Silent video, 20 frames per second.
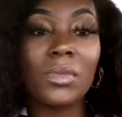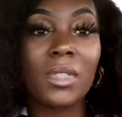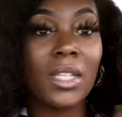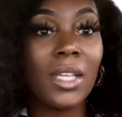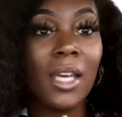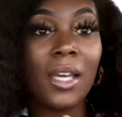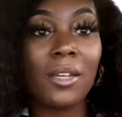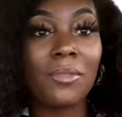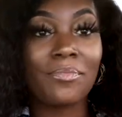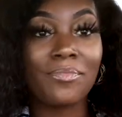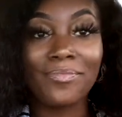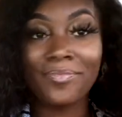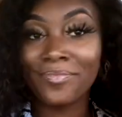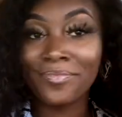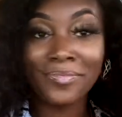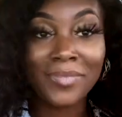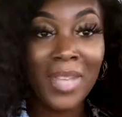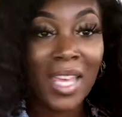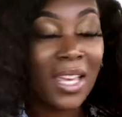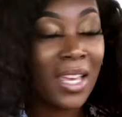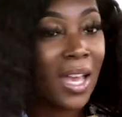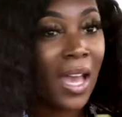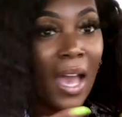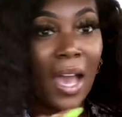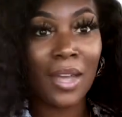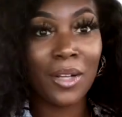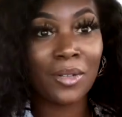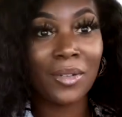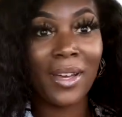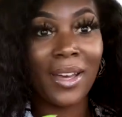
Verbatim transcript: yeah, I don't